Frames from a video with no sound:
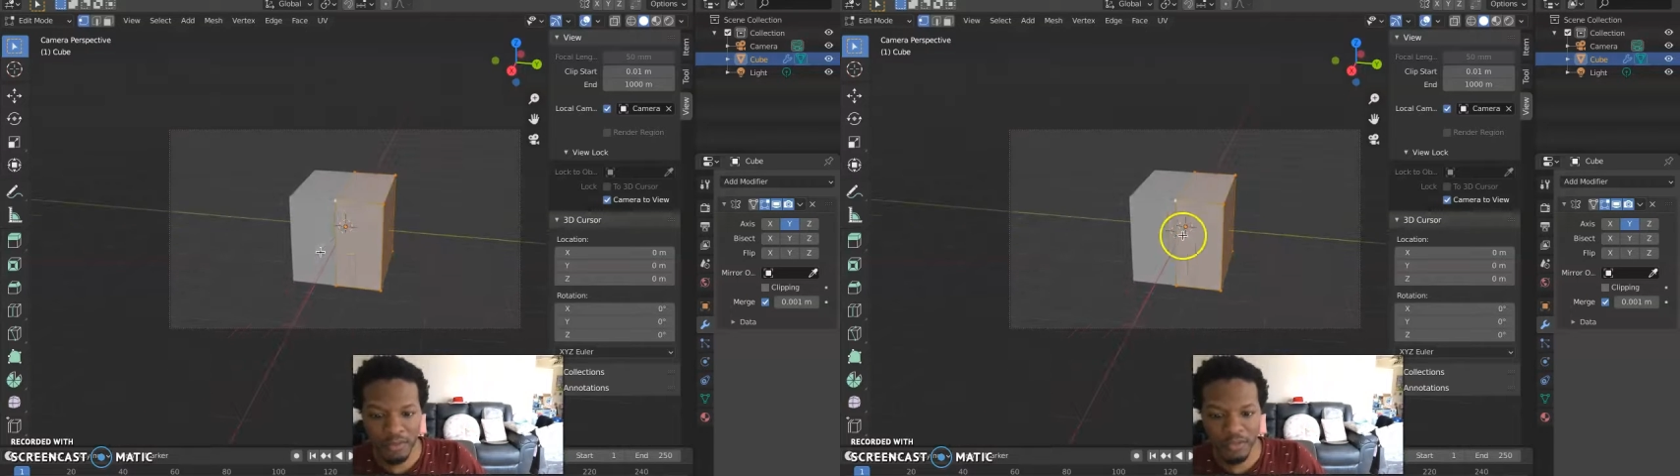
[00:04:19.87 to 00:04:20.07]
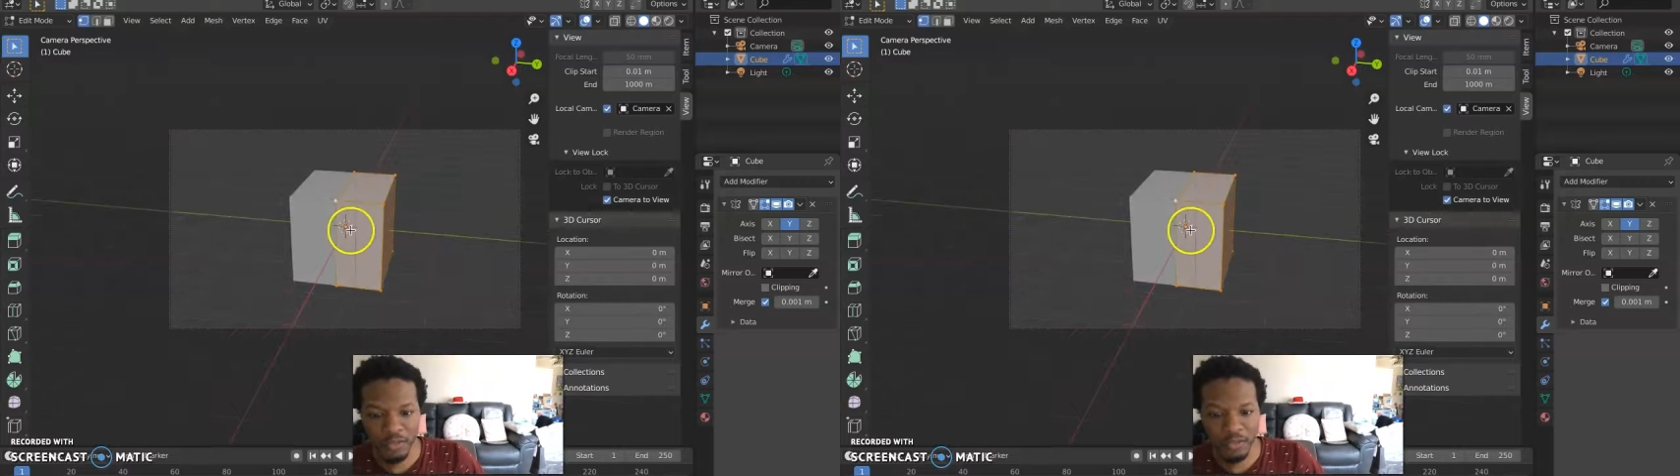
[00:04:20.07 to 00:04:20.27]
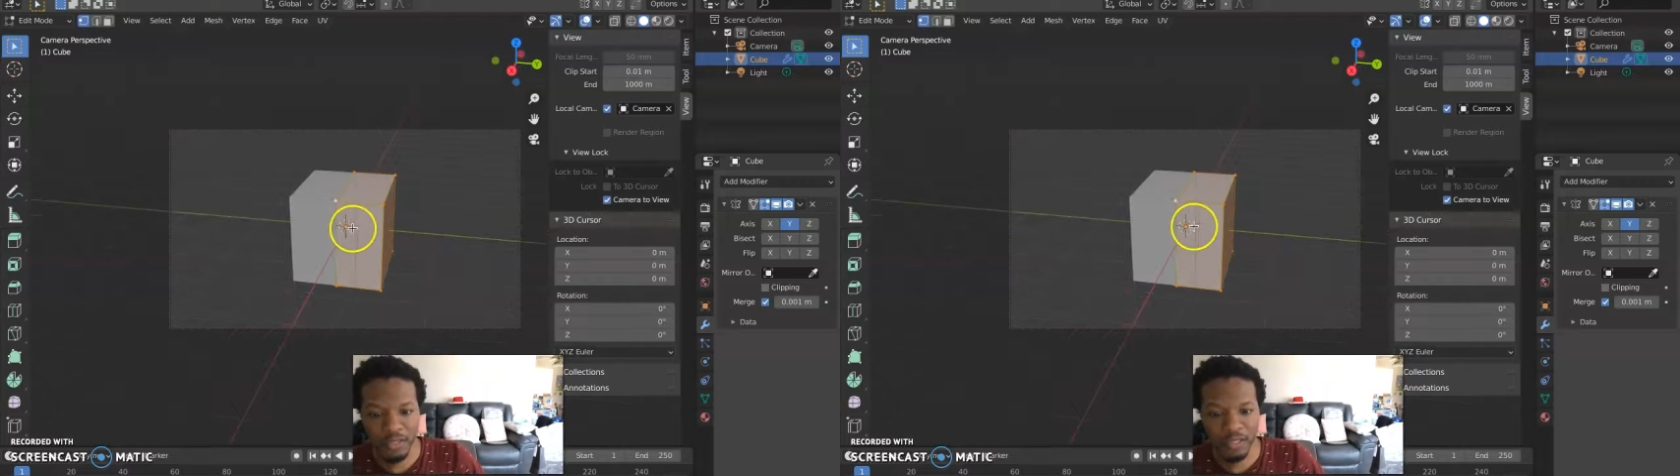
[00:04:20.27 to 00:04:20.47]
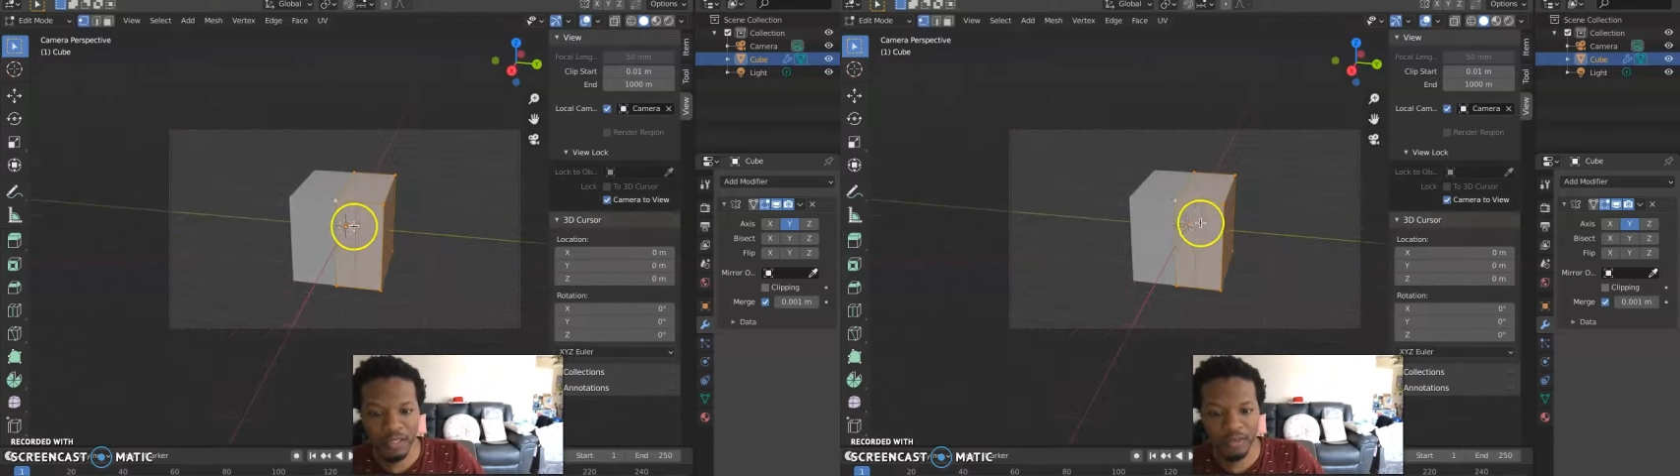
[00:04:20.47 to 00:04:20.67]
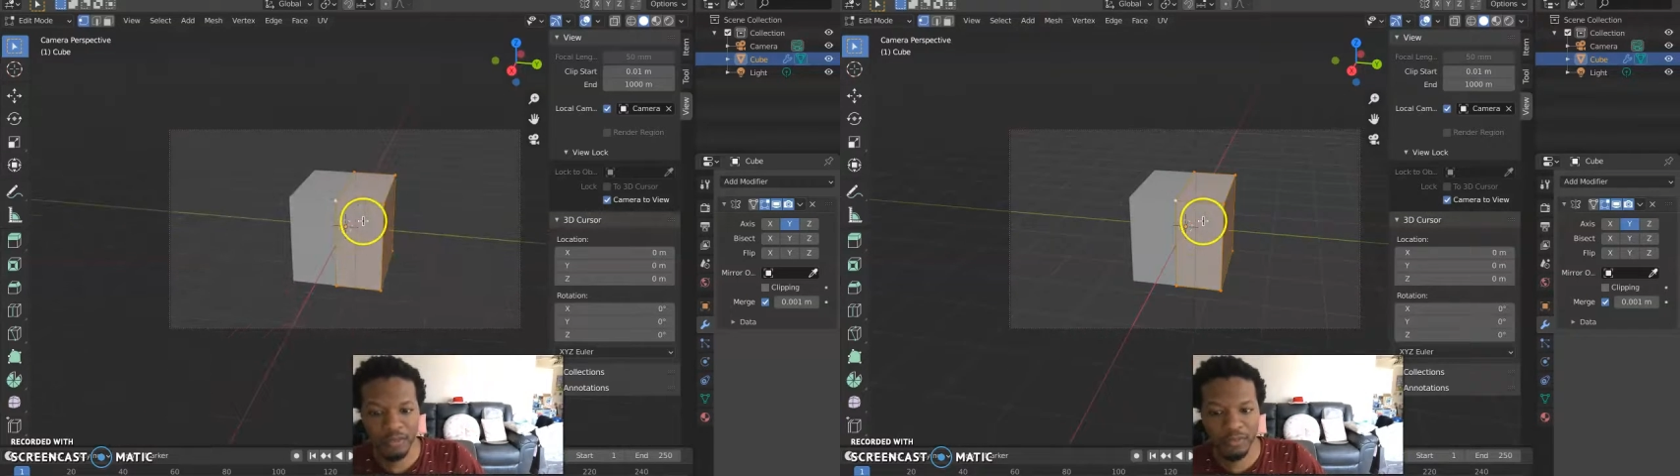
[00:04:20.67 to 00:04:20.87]
So you can
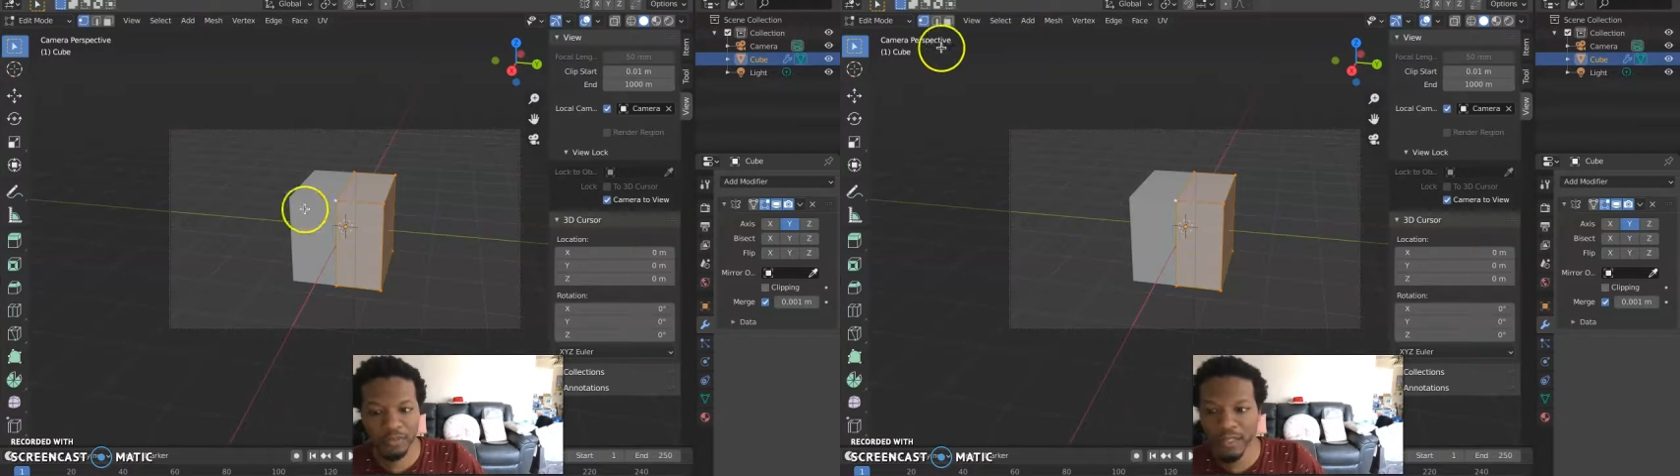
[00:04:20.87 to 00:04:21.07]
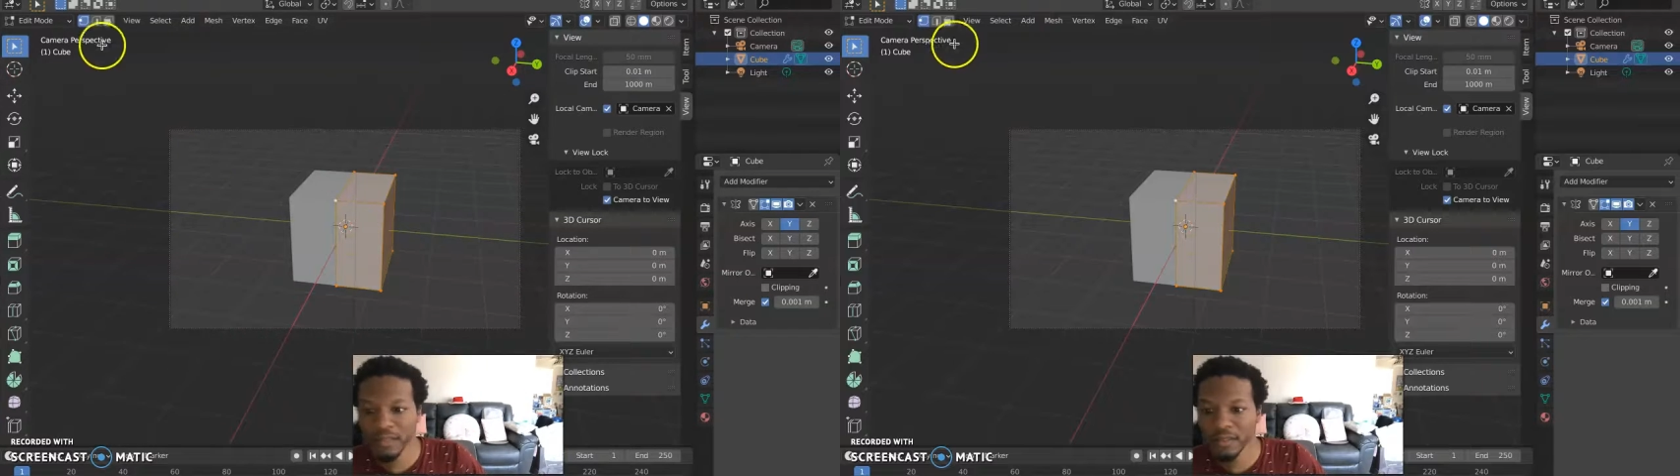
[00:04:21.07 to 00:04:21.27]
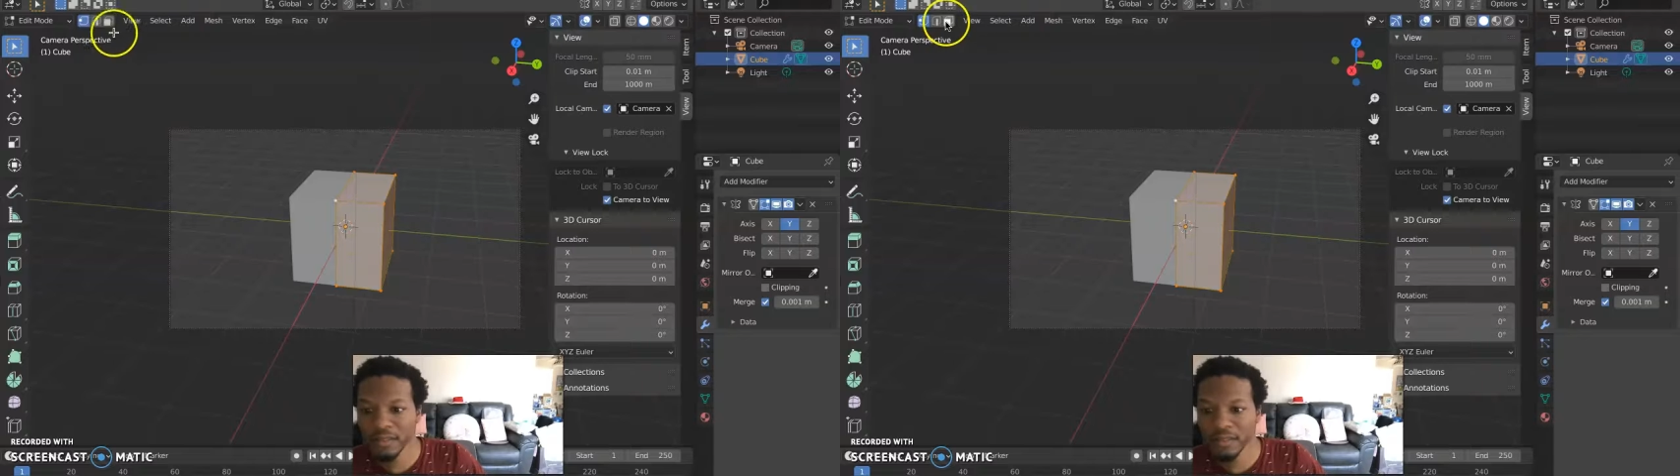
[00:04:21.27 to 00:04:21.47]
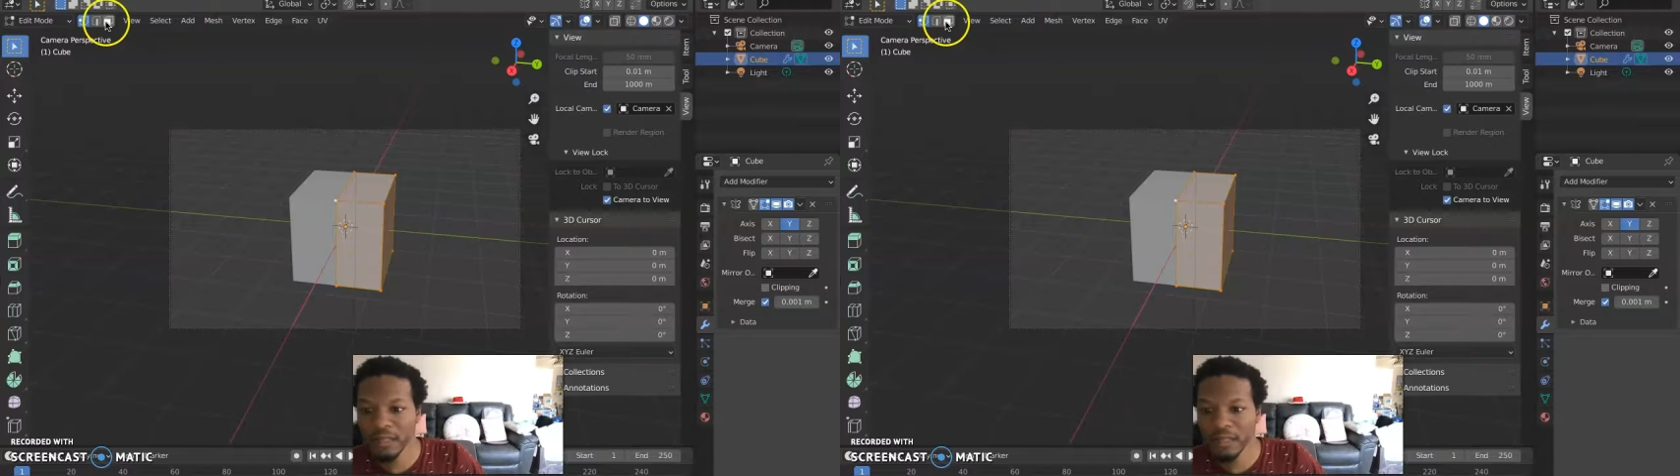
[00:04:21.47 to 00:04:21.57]
click on the face.